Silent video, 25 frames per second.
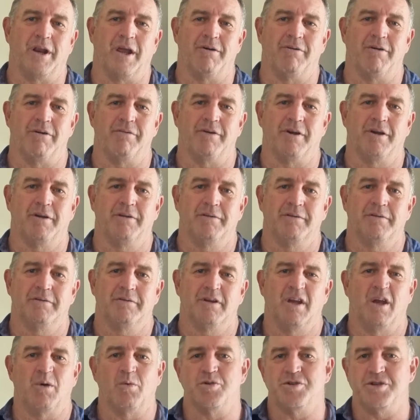however,
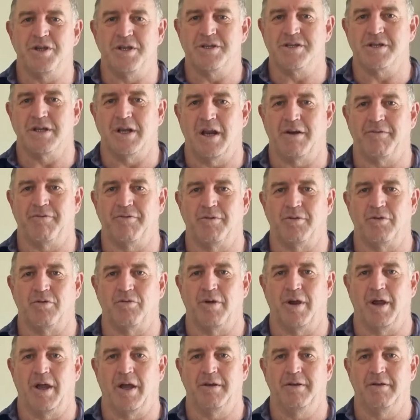and was insulated from the
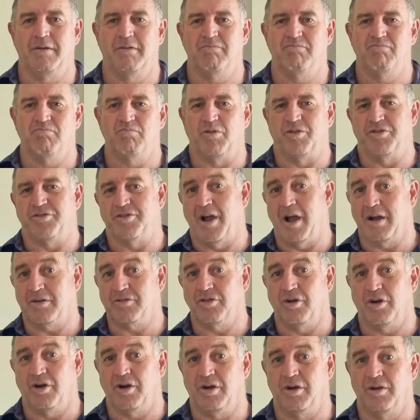ground with
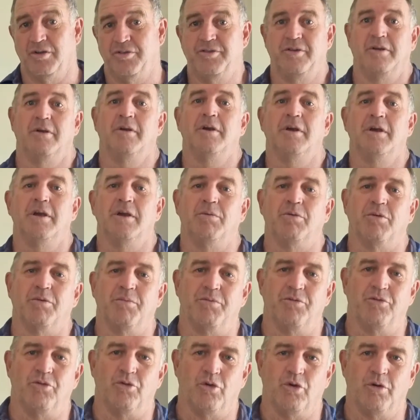dark tiles, it would
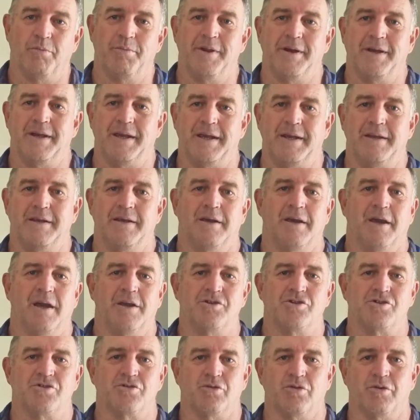absorb the heat
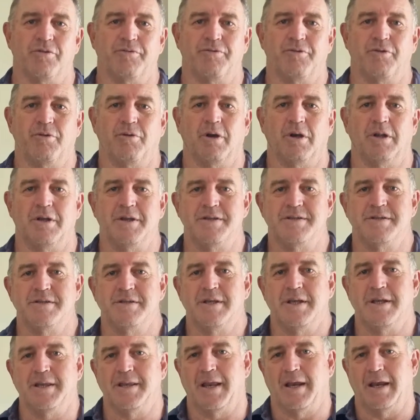and store it for release
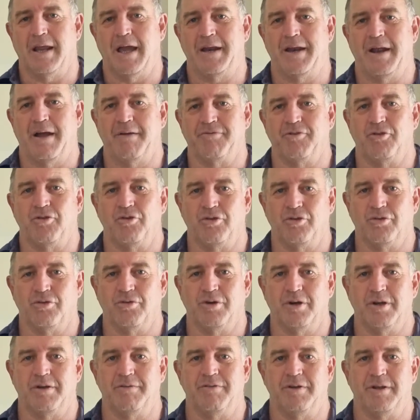in the late afternoon
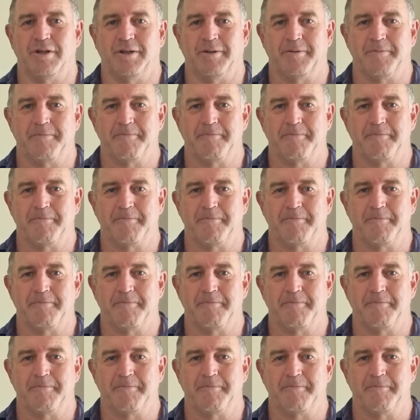or evening.